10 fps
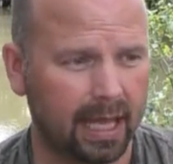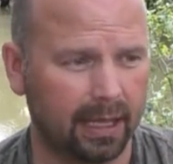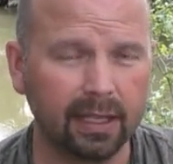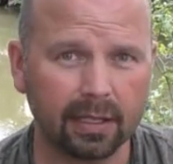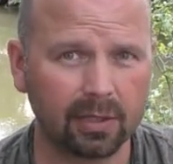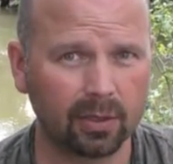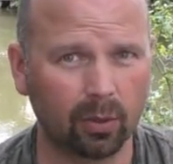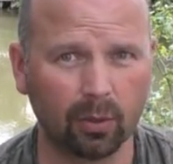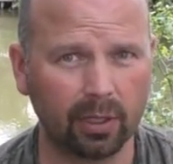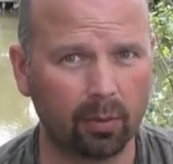this is the
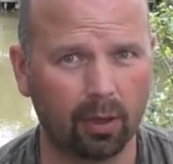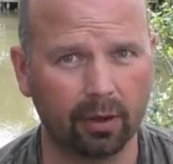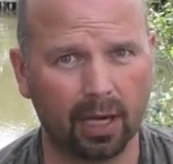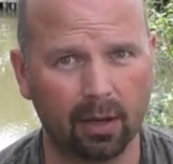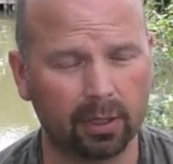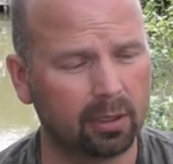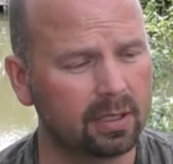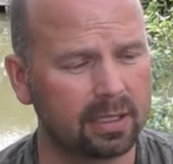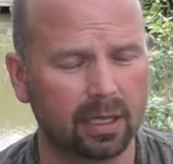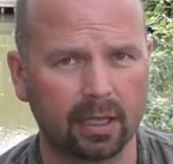only one that I would
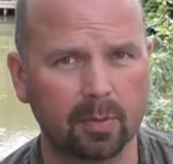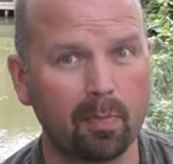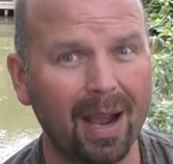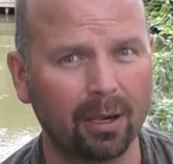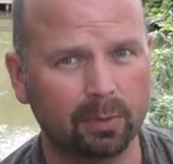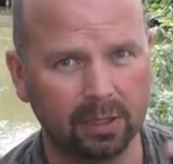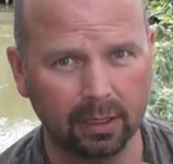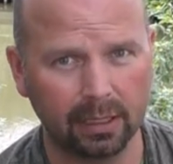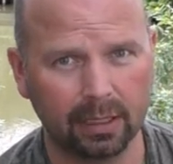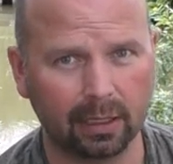consider. Bang up to the
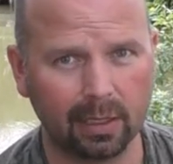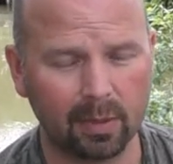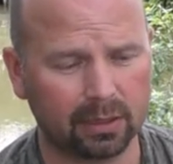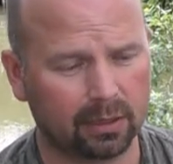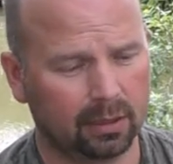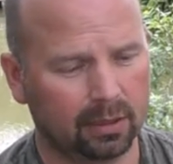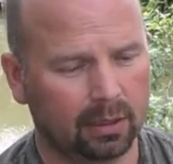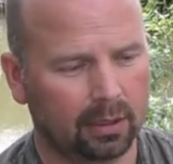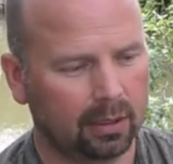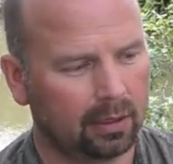legal limit,
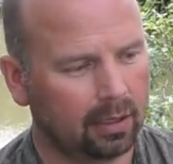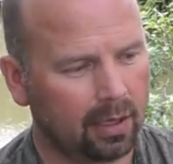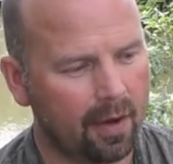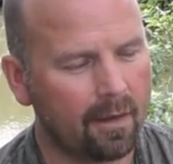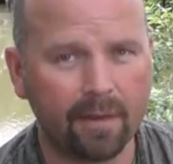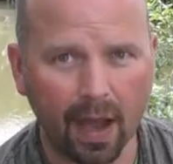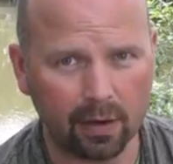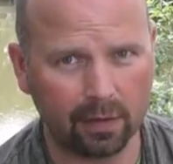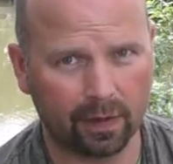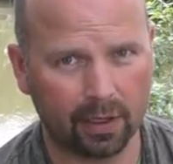
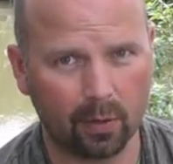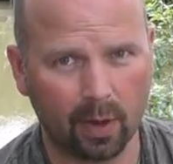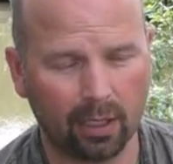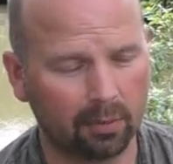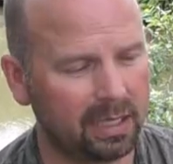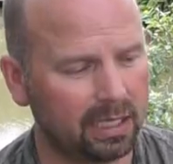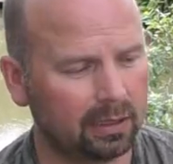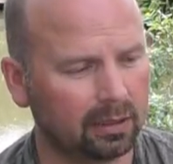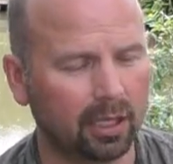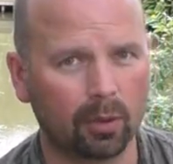very, very well
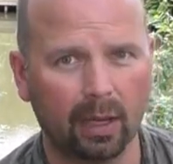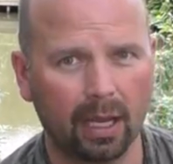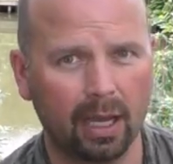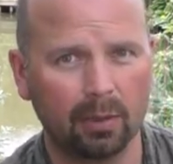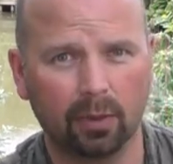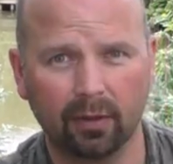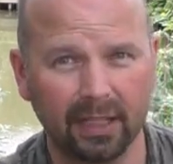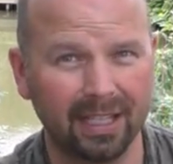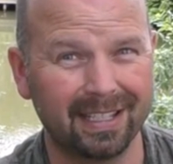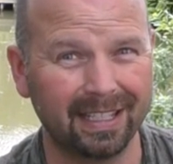made, and when I had one of
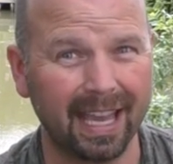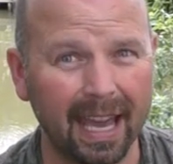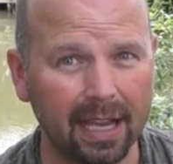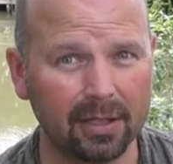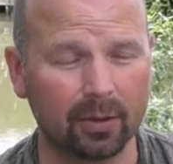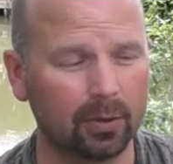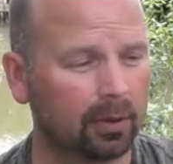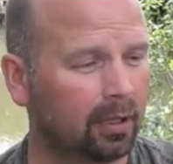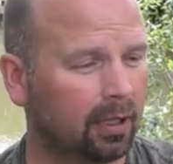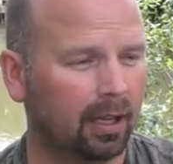these years
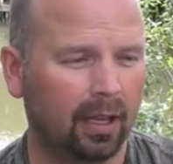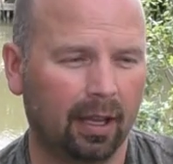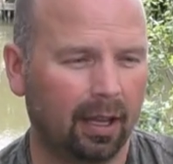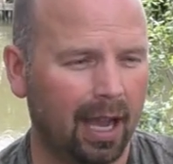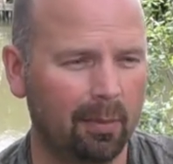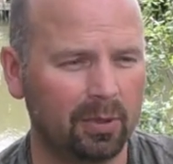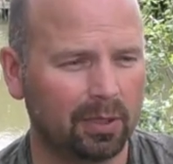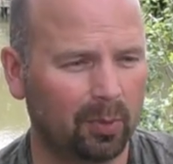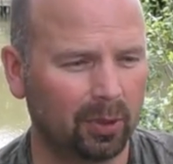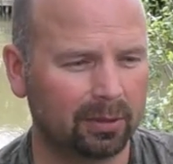ago, I must
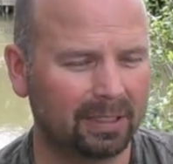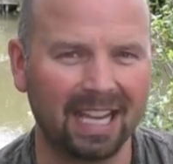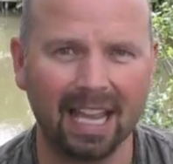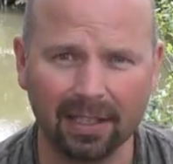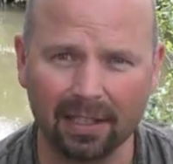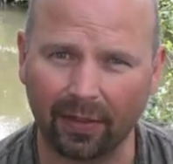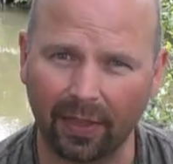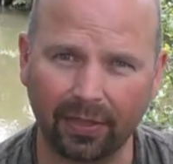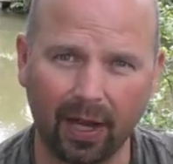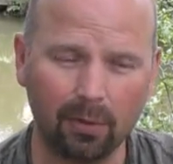have put tens of
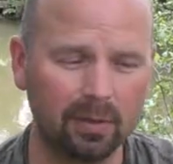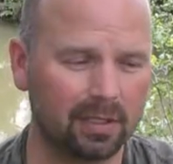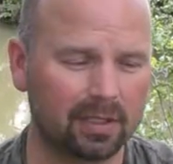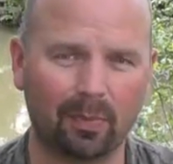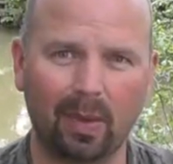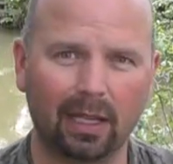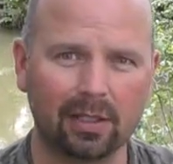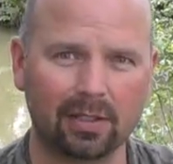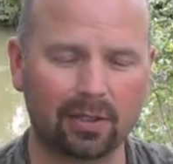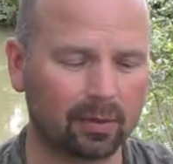thousands of
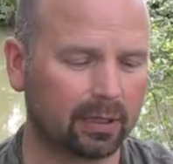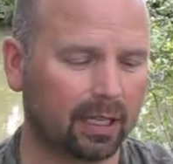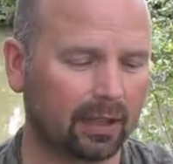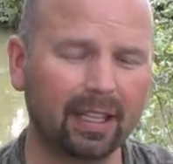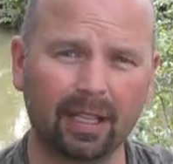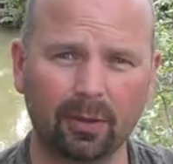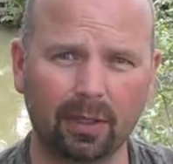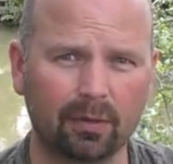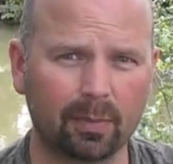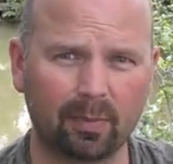pellets through it, and I think I only
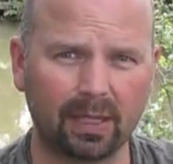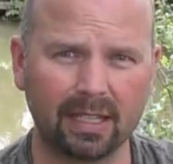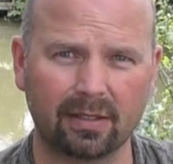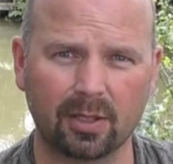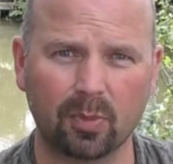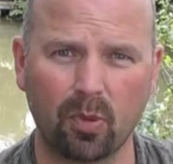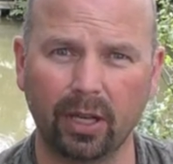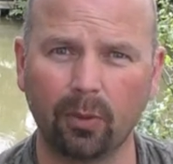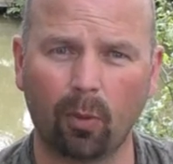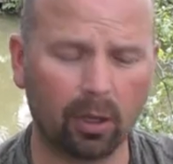replaced the
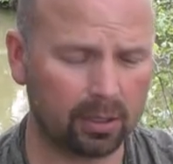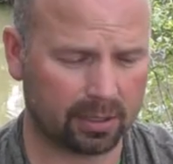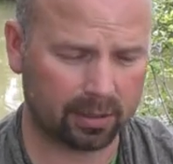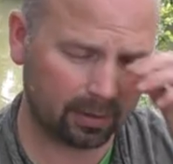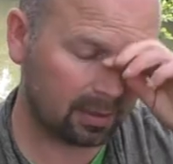spring once.